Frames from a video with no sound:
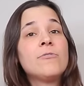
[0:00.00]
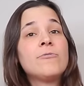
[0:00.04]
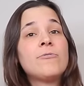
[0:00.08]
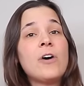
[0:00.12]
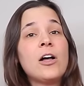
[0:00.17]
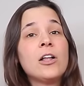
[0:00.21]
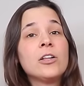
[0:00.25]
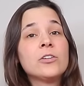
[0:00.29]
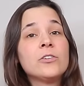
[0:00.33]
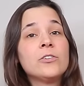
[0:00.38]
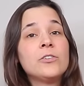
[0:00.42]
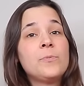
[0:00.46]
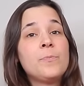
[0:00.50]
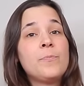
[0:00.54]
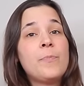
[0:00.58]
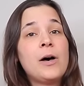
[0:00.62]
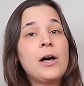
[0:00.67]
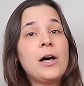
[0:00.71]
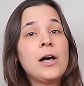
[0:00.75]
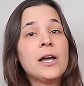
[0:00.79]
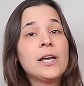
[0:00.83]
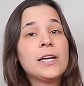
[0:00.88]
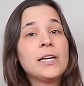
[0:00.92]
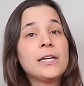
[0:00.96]
followed
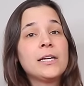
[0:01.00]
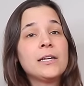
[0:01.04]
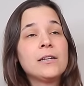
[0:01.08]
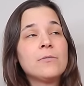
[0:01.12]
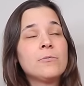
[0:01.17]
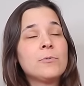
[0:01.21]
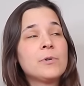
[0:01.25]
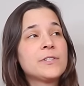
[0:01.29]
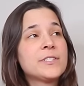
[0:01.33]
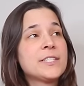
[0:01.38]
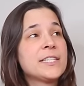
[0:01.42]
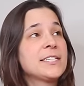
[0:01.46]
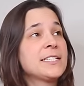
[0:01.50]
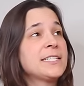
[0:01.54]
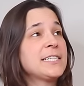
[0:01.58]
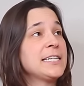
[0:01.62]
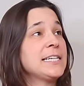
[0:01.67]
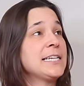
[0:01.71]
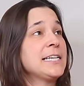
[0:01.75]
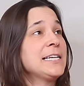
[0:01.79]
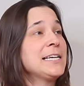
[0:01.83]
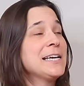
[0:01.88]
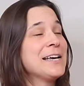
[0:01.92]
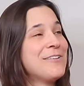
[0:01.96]
by, what is it,
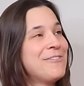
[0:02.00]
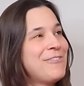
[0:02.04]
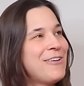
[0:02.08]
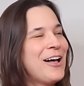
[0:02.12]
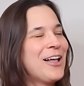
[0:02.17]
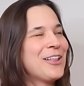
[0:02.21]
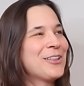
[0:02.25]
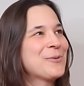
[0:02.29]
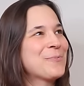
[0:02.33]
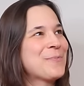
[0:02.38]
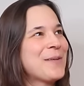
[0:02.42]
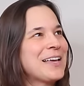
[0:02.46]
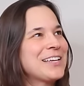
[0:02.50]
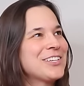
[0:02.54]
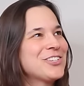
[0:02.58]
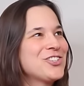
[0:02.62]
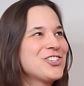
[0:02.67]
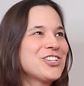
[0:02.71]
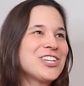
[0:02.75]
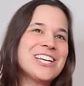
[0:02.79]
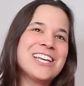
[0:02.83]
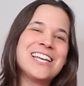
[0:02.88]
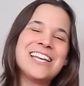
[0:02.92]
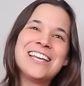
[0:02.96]
D, followed by
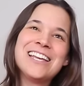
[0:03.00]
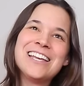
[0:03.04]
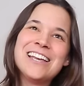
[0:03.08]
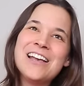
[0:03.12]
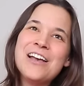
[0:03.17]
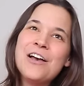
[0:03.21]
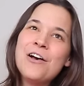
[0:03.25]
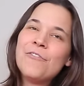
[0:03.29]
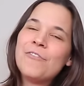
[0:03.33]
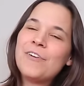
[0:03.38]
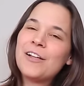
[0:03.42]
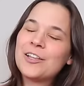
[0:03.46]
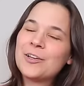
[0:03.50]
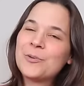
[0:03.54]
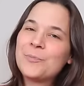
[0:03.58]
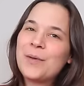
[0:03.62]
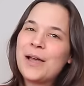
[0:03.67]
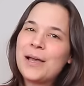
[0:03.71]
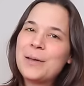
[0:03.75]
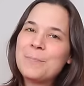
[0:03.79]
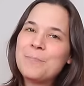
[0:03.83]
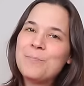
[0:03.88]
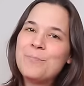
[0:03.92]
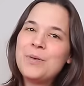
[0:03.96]
G, followed
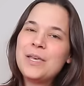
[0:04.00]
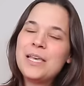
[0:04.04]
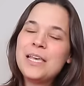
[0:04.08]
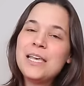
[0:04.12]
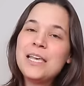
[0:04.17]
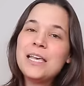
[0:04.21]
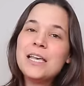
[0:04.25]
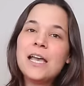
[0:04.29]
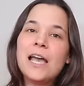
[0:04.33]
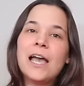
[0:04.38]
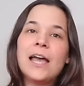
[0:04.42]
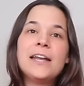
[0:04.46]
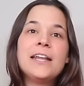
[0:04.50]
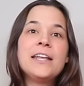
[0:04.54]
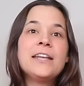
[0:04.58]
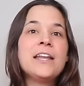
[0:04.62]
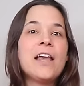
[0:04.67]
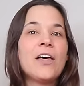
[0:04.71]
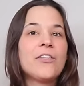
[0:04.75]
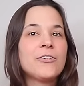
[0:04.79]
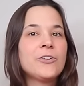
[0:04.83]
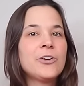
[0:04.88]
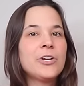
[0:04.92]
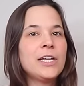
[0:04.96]
by B, and
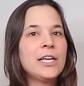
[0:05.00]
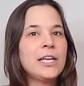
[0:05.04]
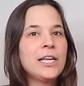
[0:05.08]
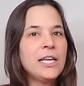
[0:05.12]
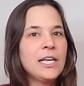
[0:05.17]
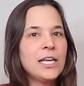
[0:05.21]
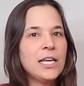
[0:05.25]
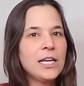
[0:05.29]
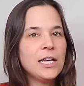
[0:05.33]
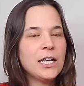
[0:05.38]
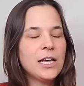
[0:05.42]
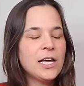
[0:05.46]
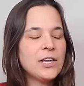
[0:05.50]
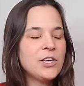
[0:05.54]
another E.